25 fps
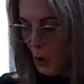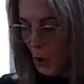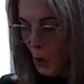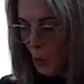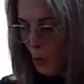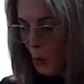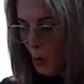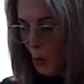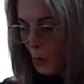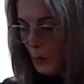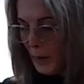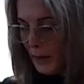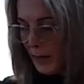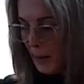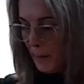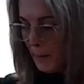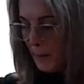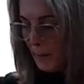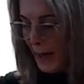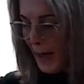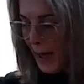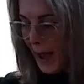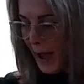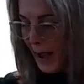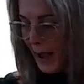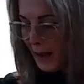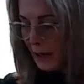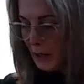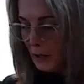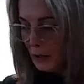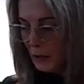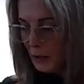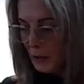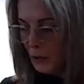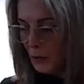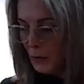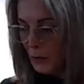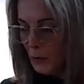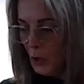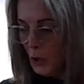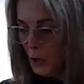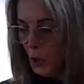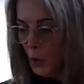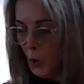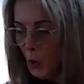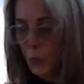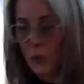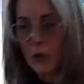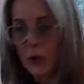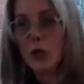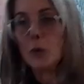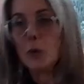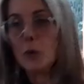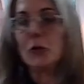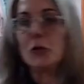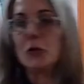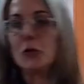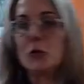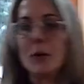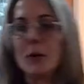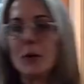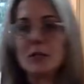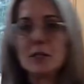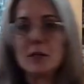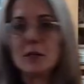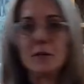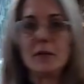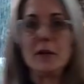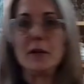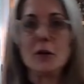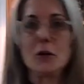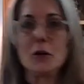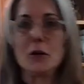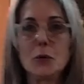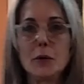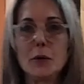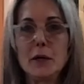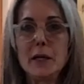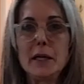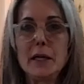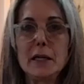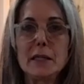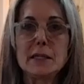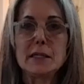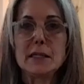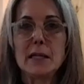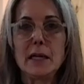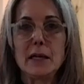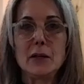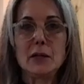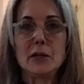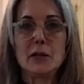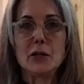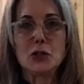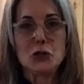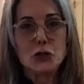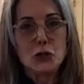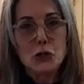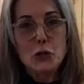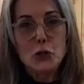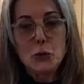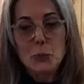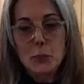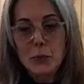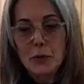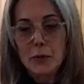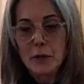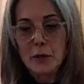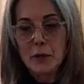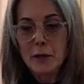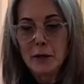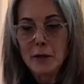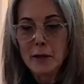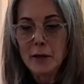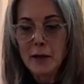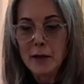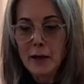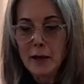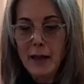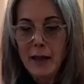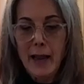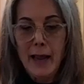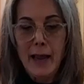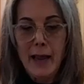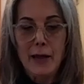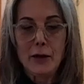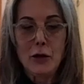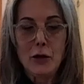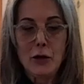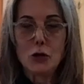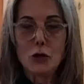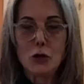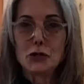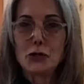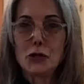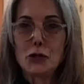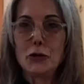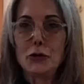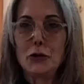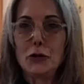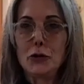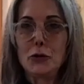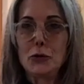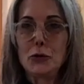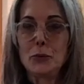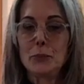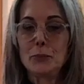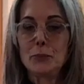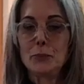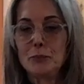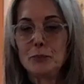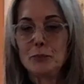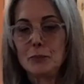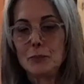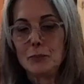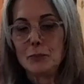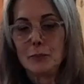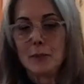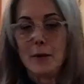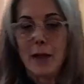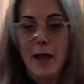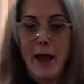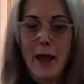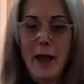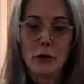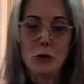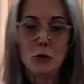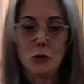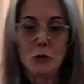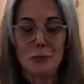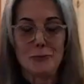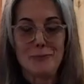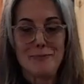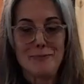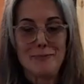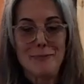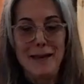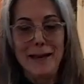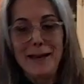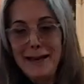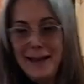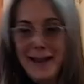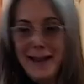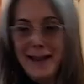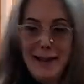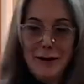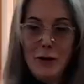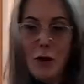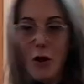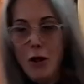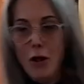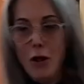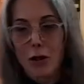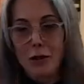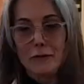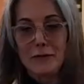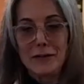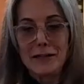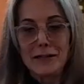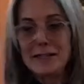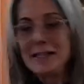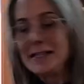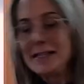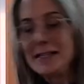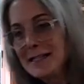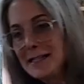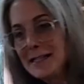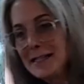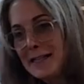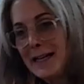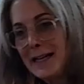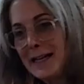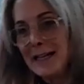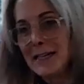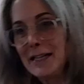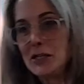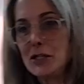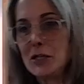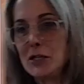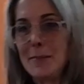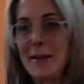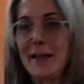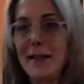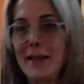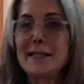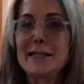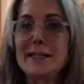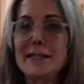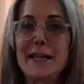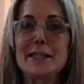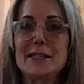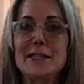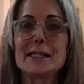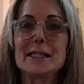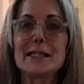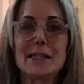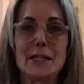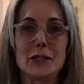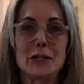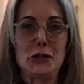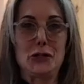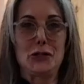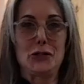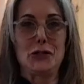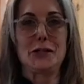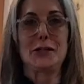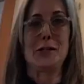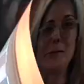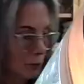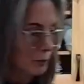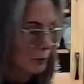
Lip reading: When we get back, we're going to put the rest of the ingredients in the soup, and I'll show you how to mitigate all of the seasonings to make it taste delicious.